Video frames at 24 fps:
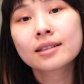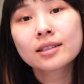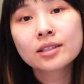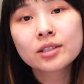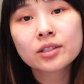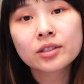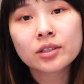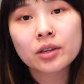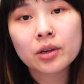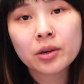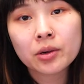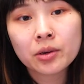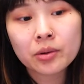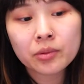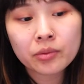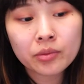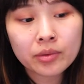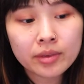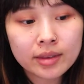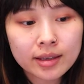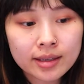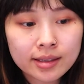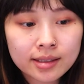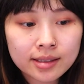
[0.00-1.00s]
so
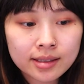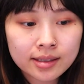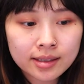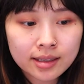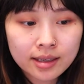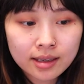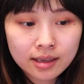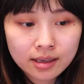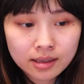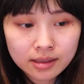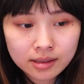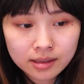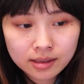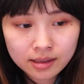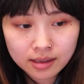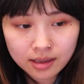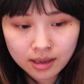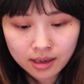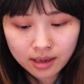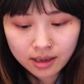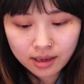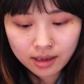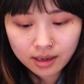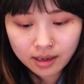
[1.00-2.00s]
this is
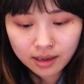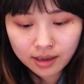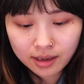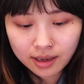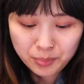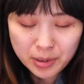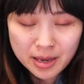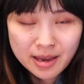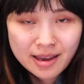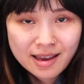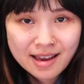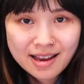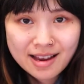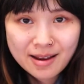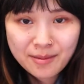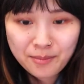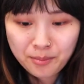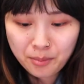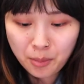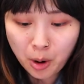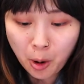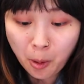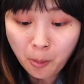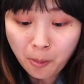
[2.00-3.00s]
the big
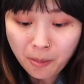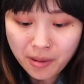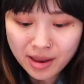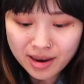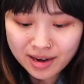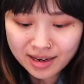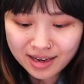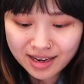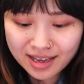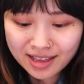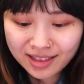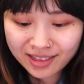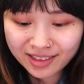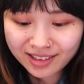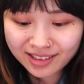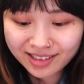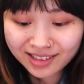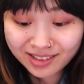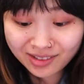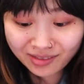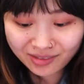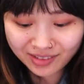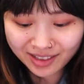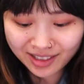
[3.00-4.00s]
moment in
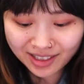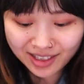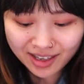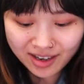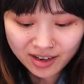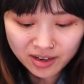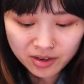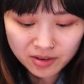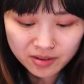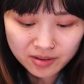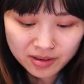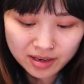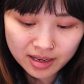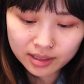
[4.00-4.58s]
this video.